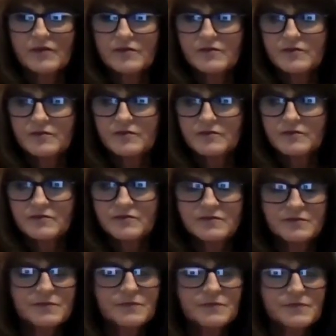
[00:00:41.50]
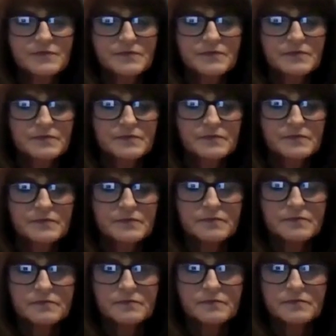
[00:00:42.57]

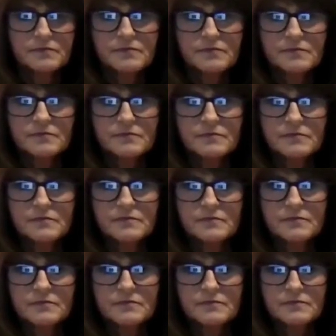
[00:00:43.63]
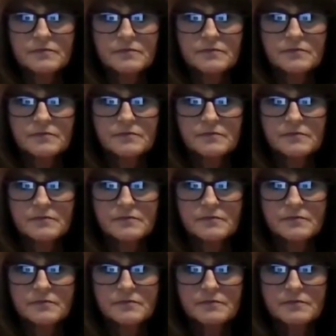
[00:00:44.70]

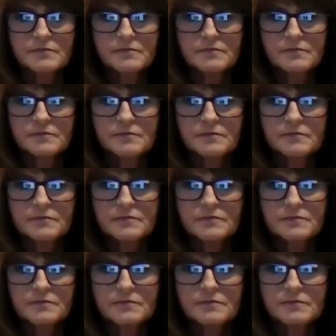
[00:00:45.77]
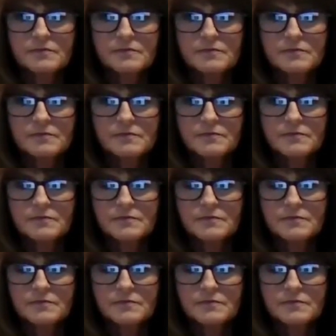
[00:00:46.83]
The person shown says nothing.